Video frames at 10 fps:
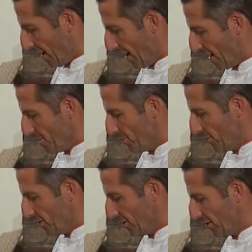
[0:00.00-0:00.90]

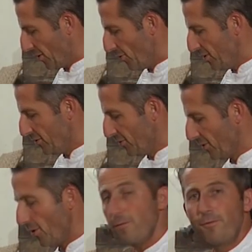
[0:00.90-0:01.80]
I'm going to
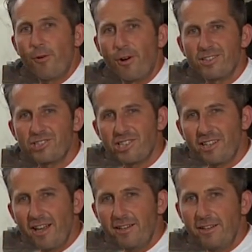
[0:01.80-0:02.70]
go for a
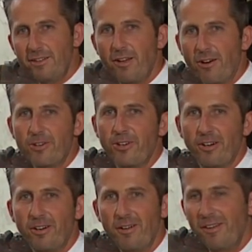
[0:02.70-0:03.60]
slightly
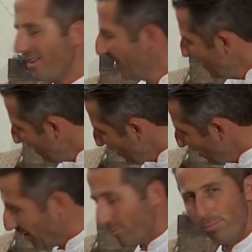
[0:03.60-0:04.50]
darker
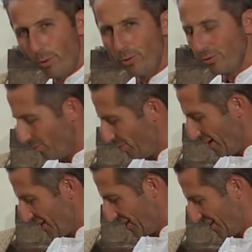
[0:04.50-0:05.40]
and bolder
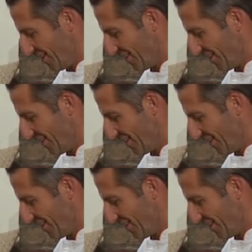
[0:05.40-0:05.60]
bake.